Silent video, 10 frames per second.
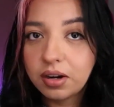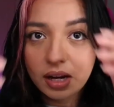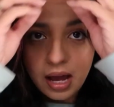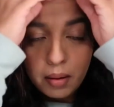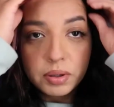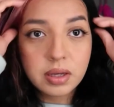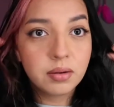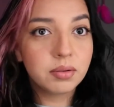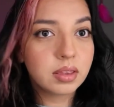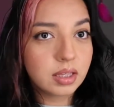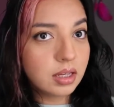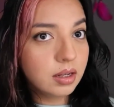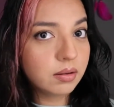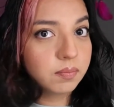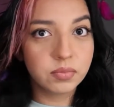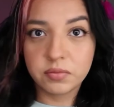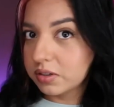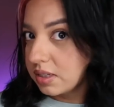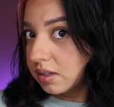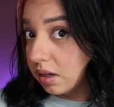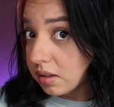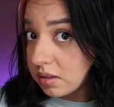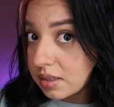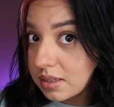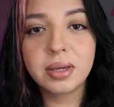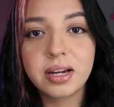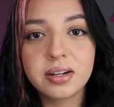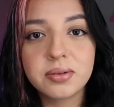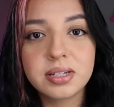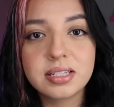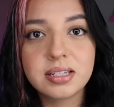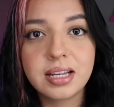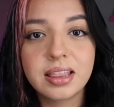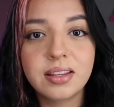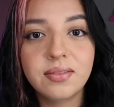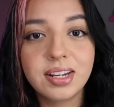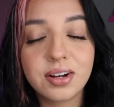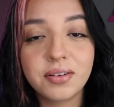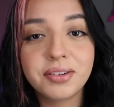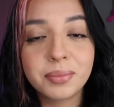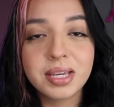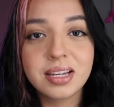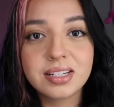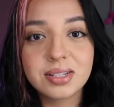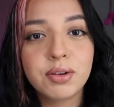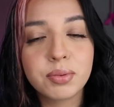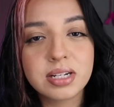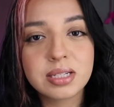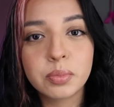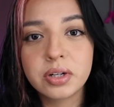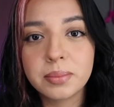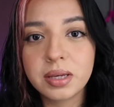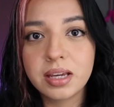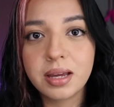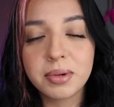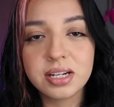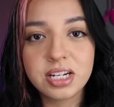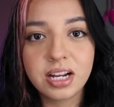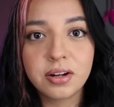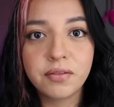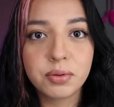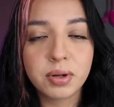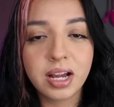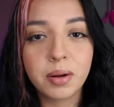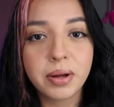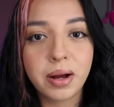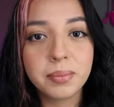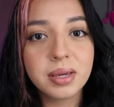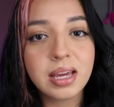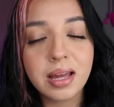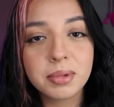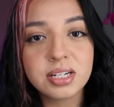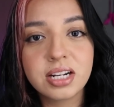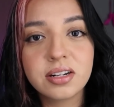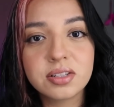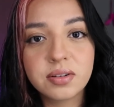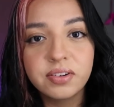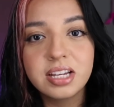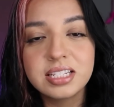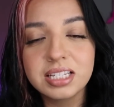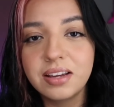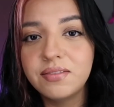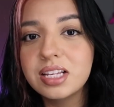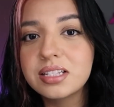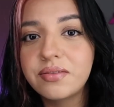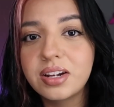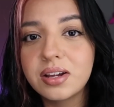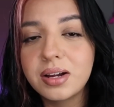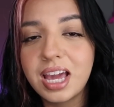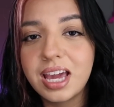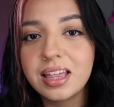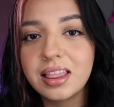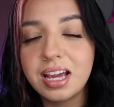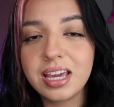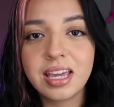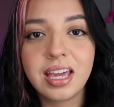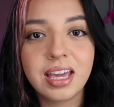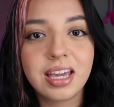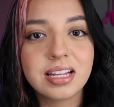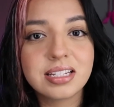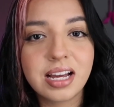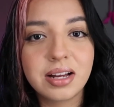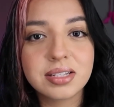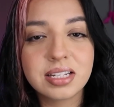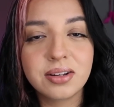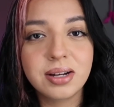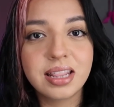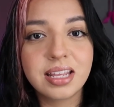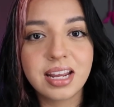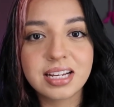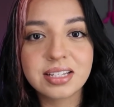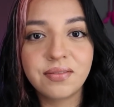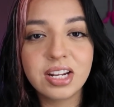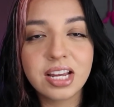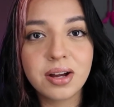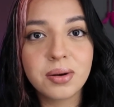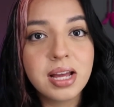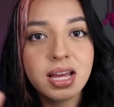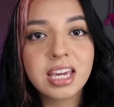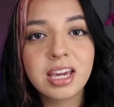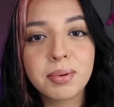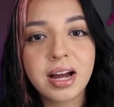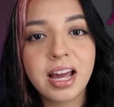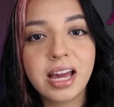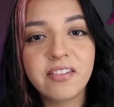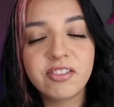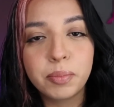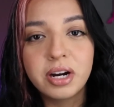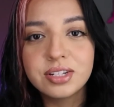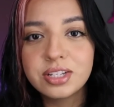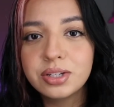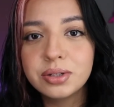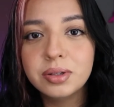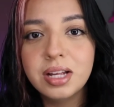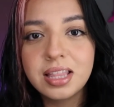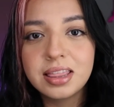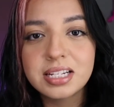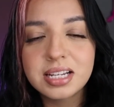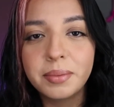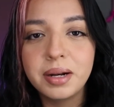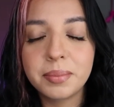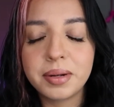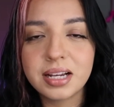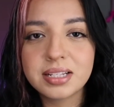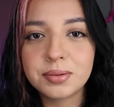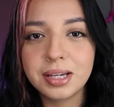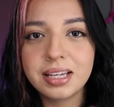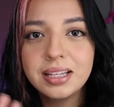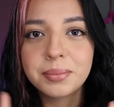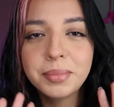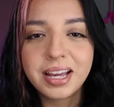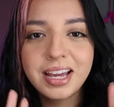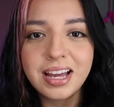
very happy with the results. We are going to end the video from here. If you want to support me and my channel, if you want to help out me and my channel, don't forget to give this video a like, and I'll see you in the next video. Keep an eye out for part 2. That's coming up next week. Bye